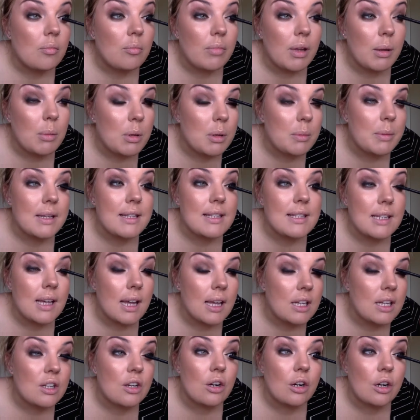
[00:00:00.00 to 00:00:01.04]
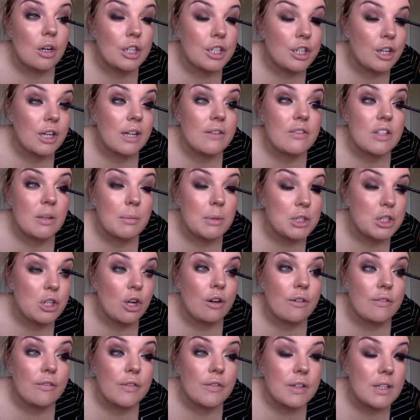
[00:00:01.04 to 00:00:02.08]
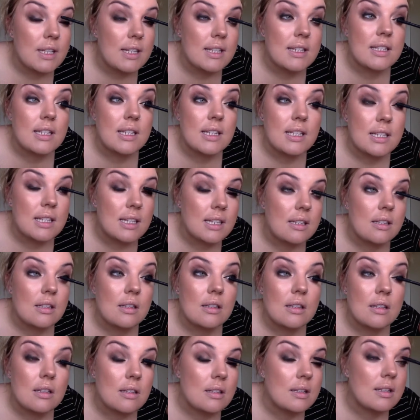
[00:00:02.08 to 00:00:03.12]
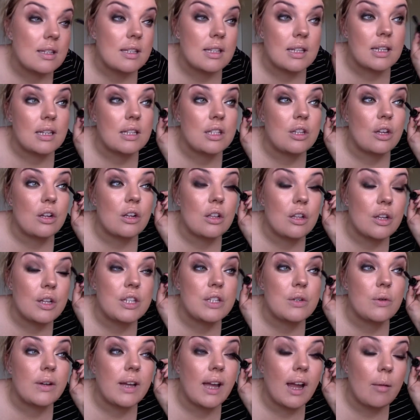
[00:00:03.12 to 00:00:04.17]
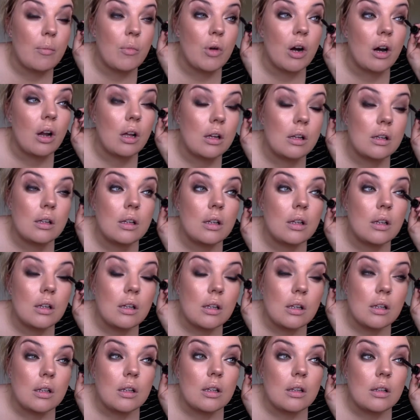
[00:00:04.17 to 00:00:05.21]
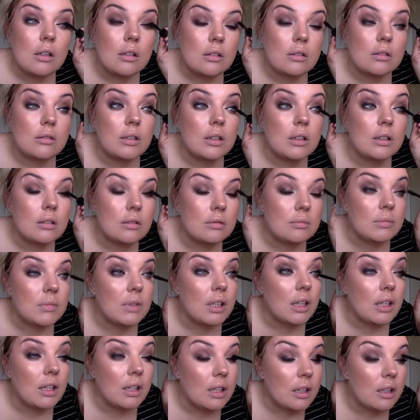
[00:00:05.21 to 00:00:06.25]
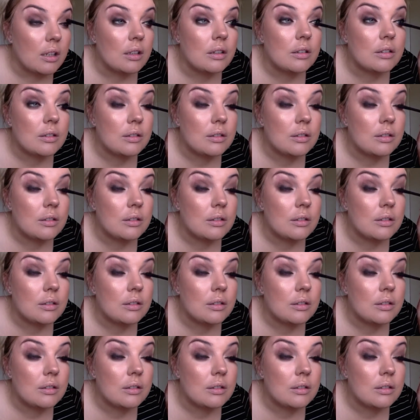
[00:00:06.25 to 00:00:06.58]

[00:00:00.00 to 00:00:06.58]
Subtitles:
people have been saying, God, you got to have so much confidence to sit so close to a camera. I'm like, yeah.